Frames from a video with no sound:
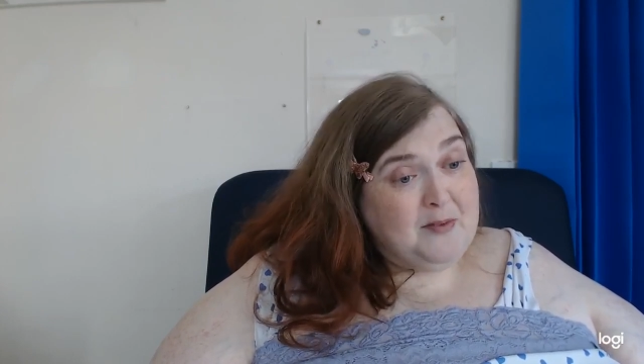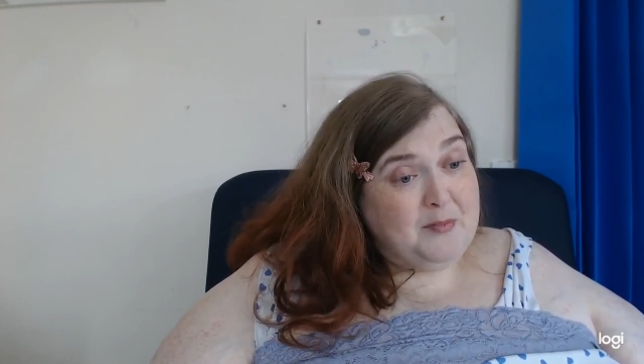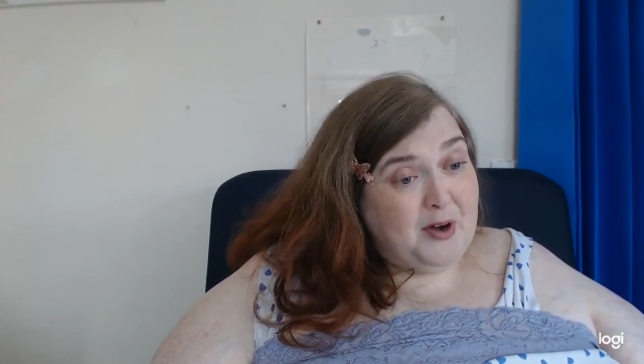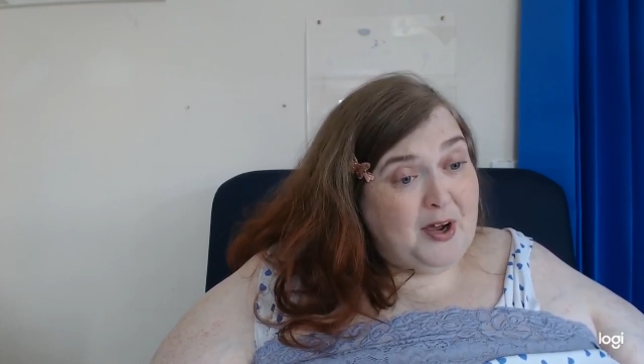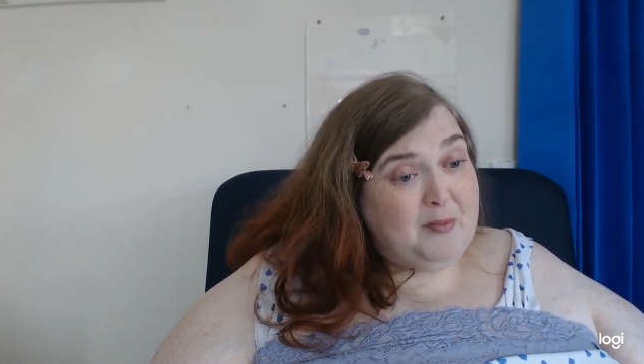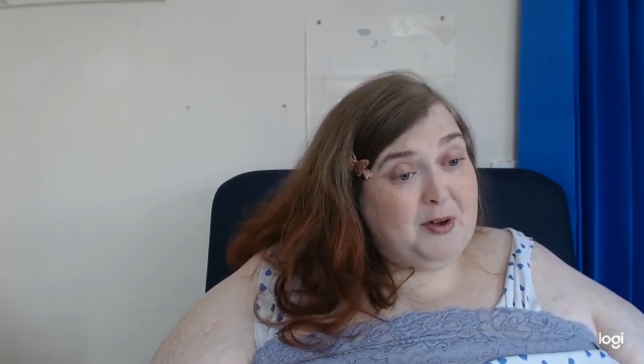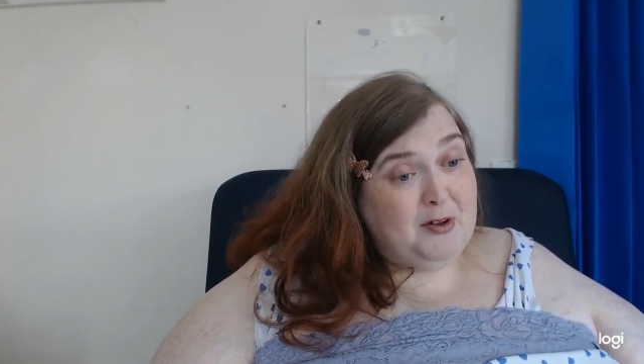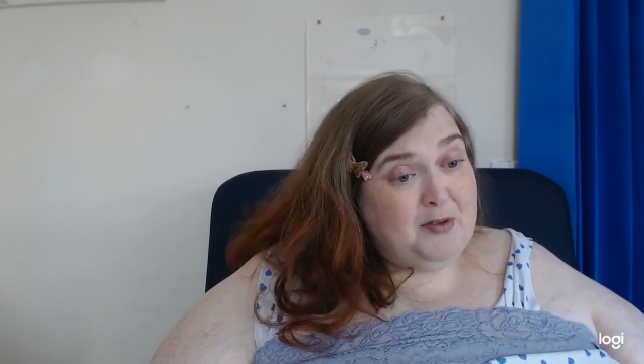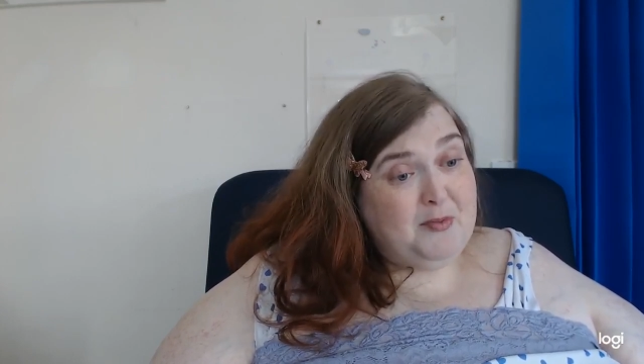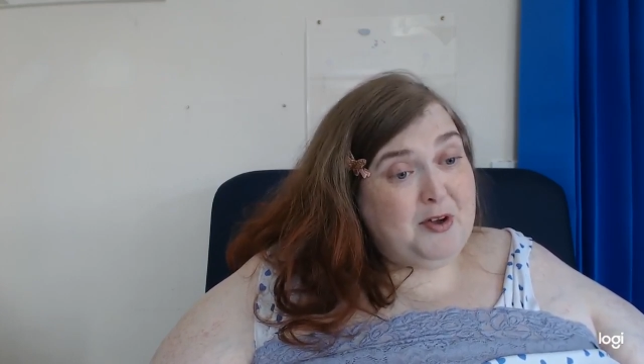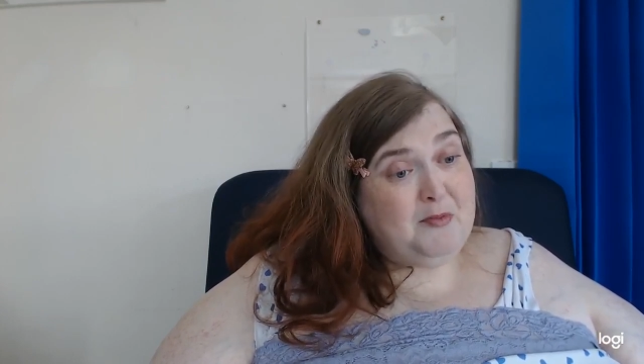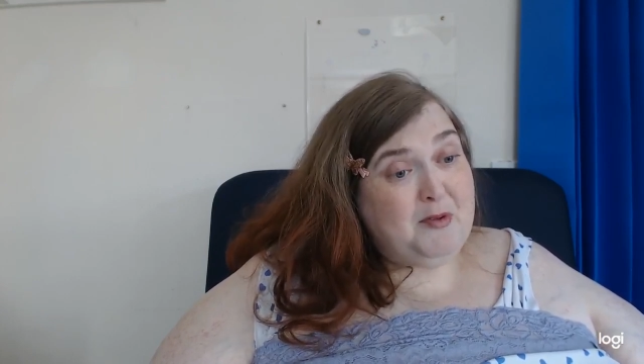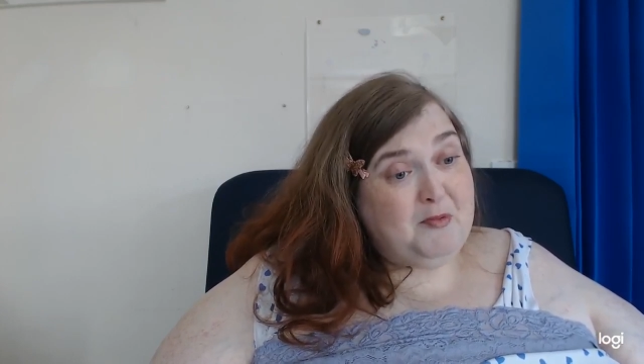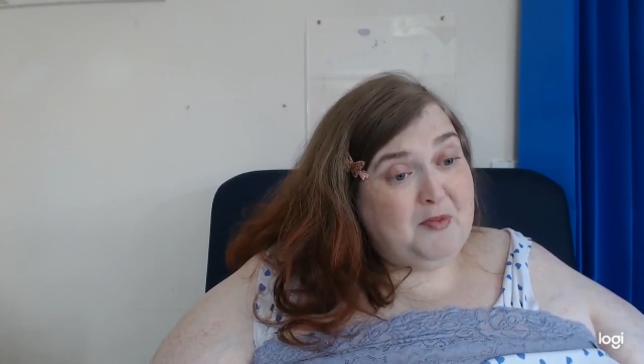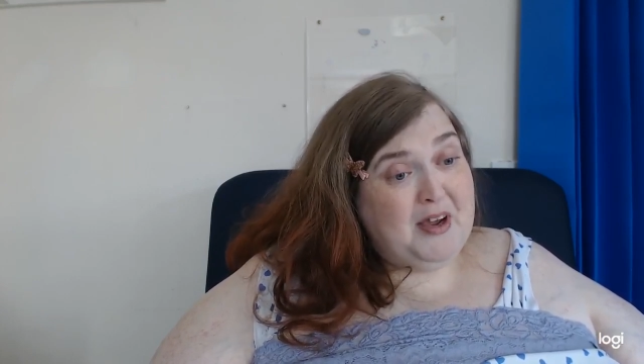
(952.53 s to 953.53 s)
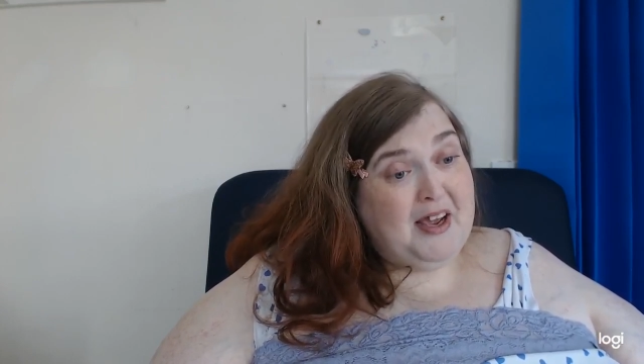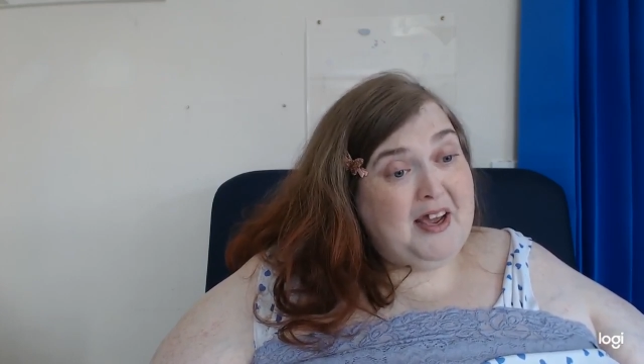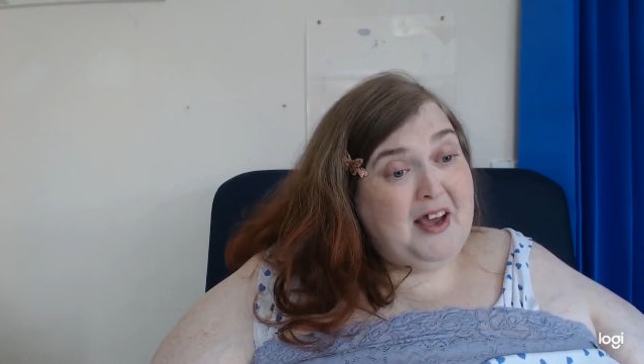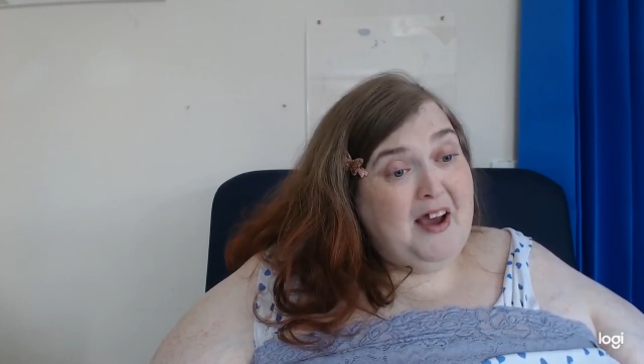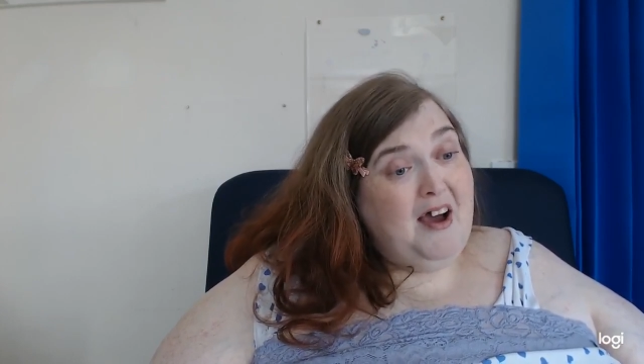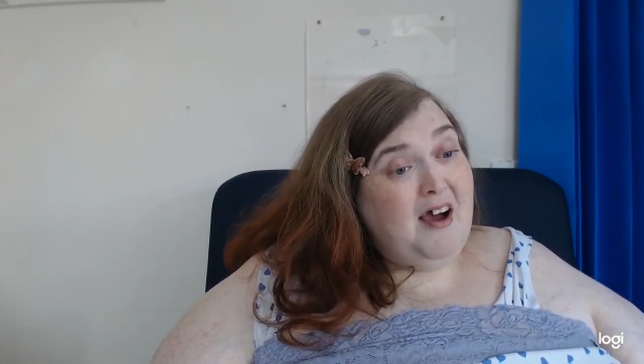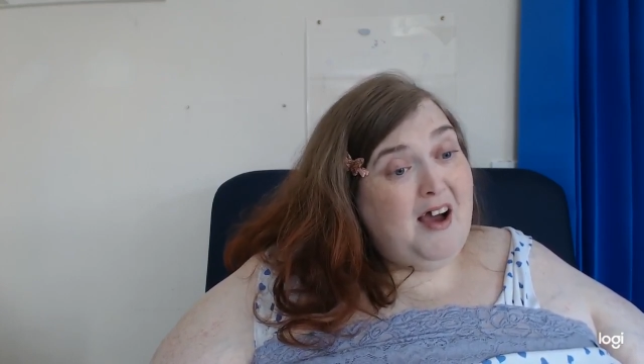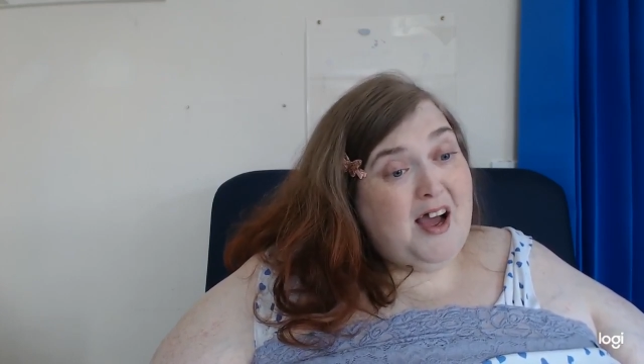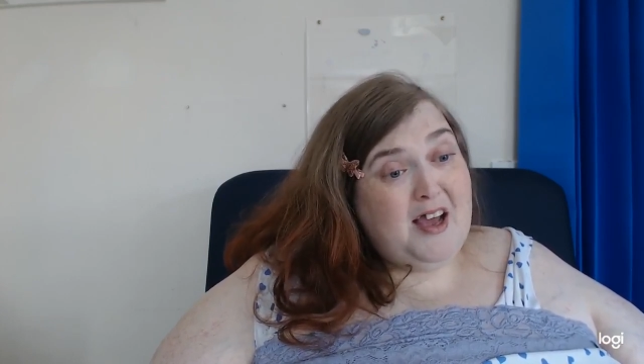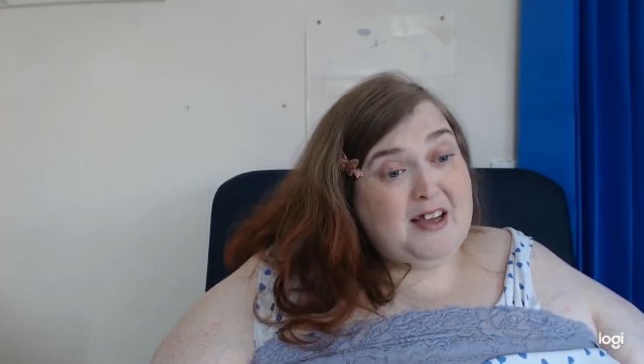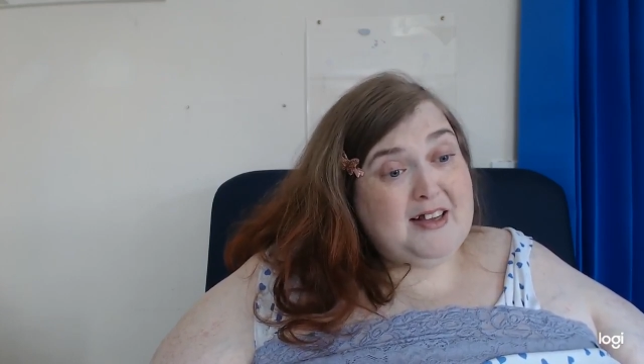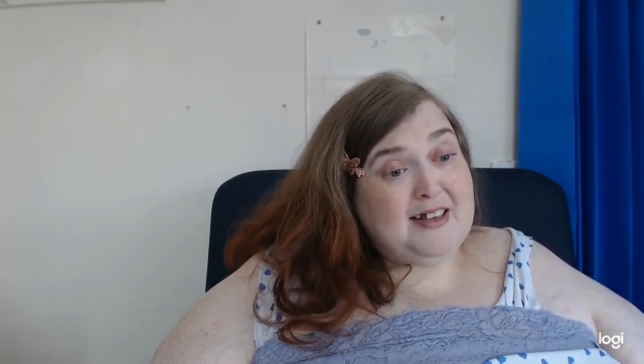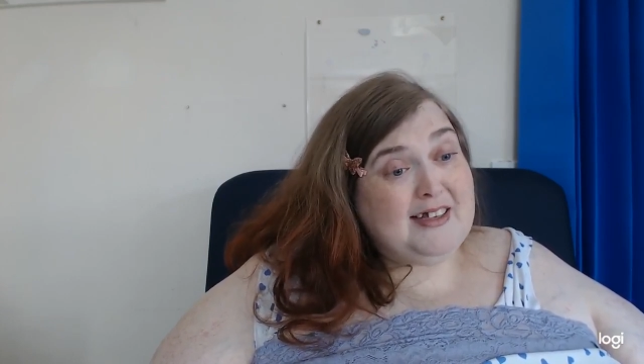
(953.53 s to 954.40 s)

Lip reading: bipolar moment where I